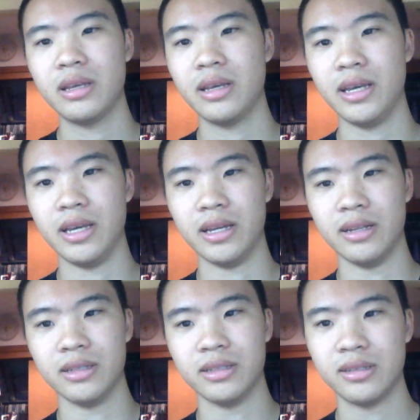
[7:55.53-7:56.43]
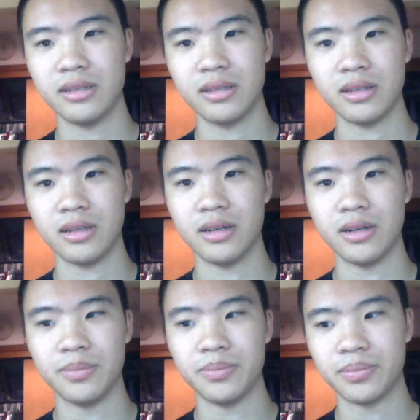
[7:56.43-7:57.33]
and
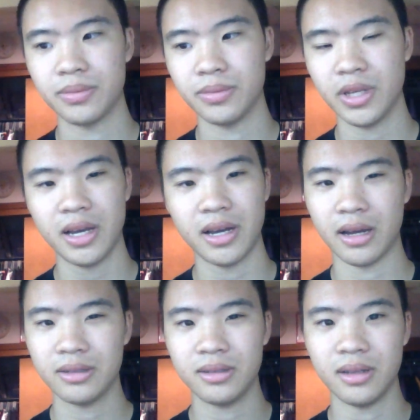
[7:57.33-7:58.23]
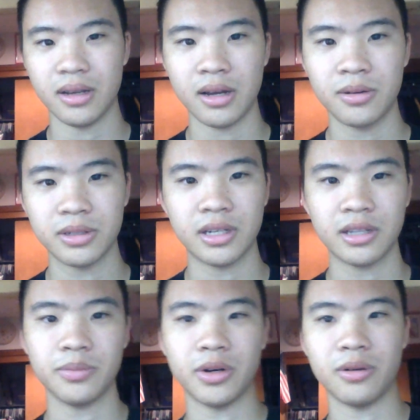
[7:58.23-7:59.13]
yeah, I always shot
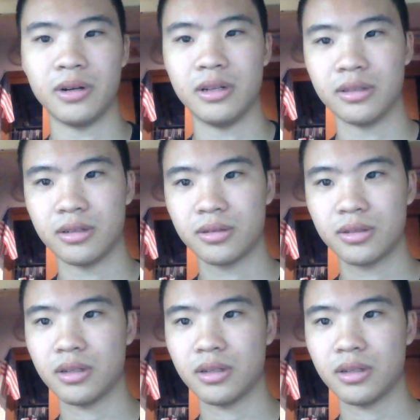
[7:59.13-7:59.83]
the ball well in those,